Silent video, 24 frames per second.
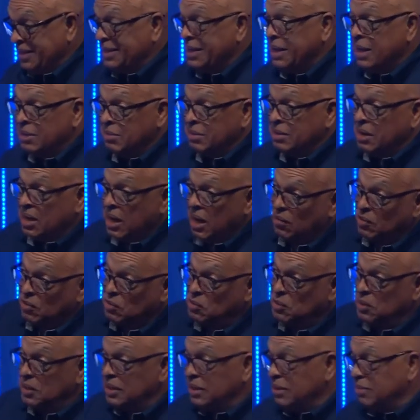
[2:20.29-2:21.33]
And
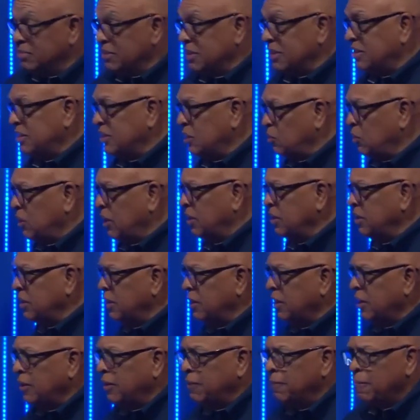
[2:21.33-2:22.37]
Karen Williams. I said, Well,
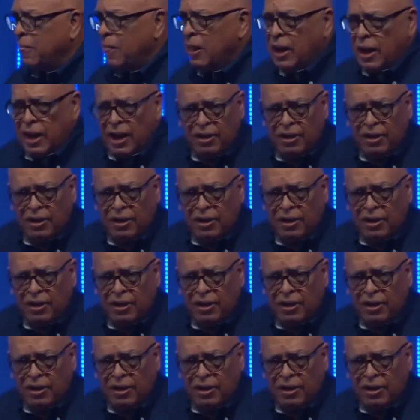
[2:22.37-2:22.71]
you know,